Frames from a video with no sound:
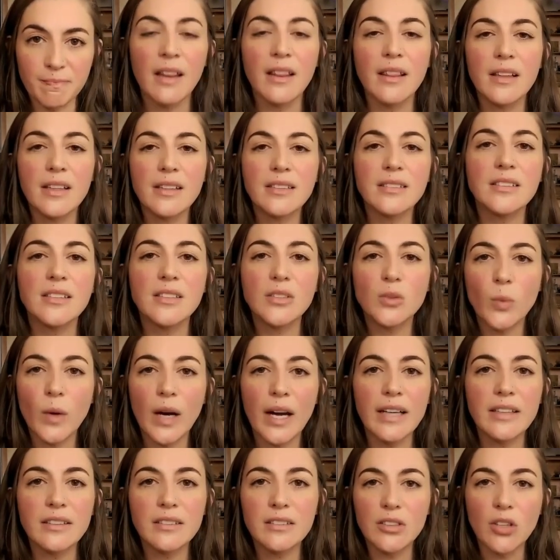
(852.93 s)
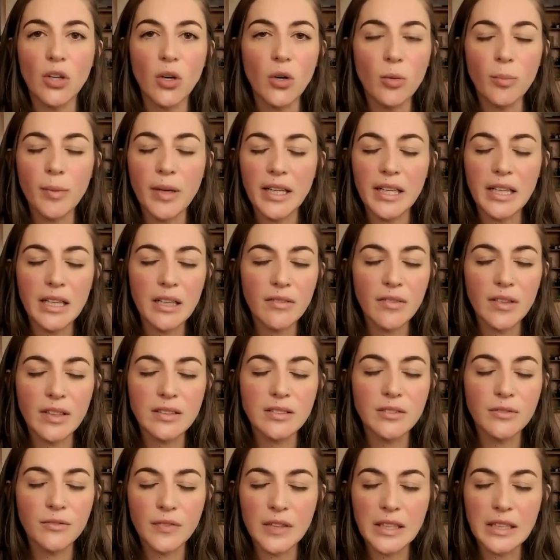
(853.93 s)
This is why so many of
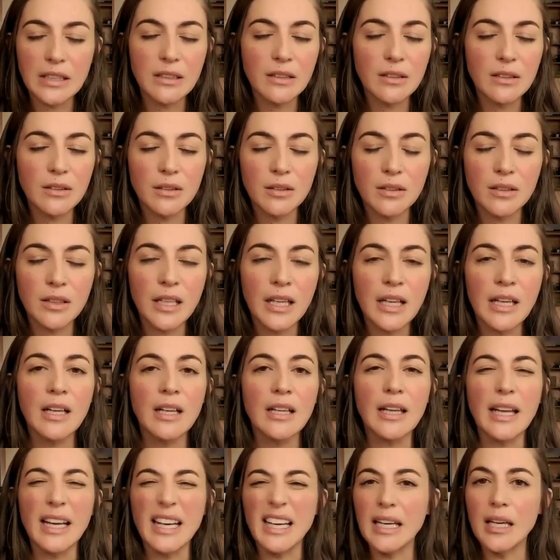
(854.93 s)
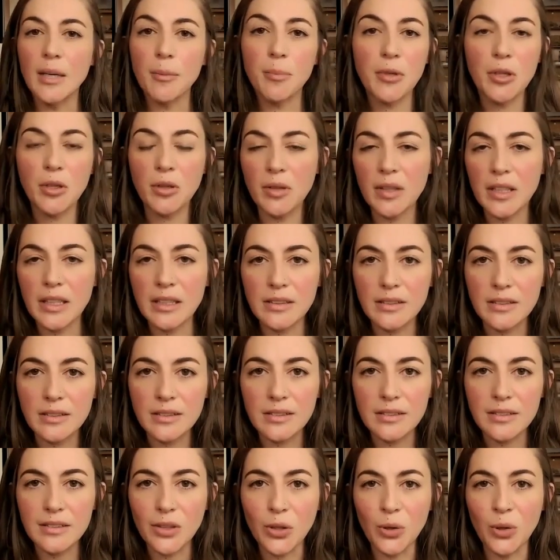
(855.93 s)
us feel like
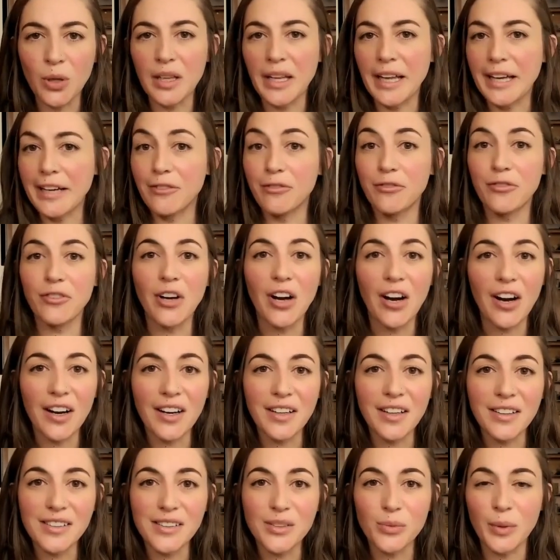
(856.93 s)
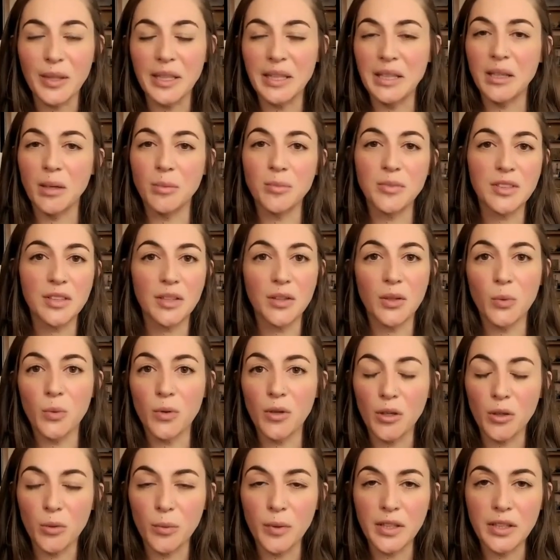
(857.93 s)
hypocrites or like frauds when it comes to the
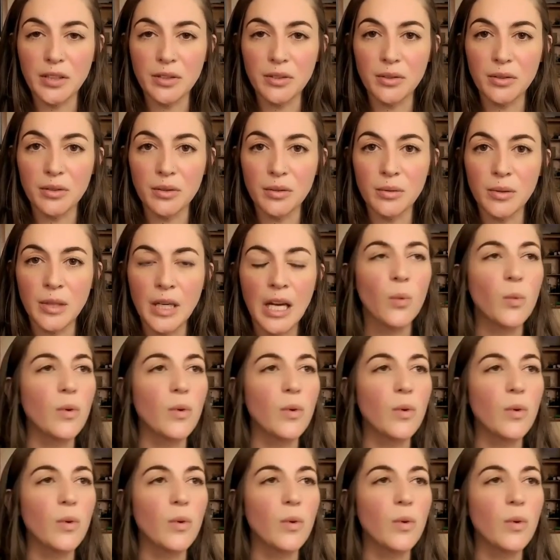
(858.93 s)
work we do.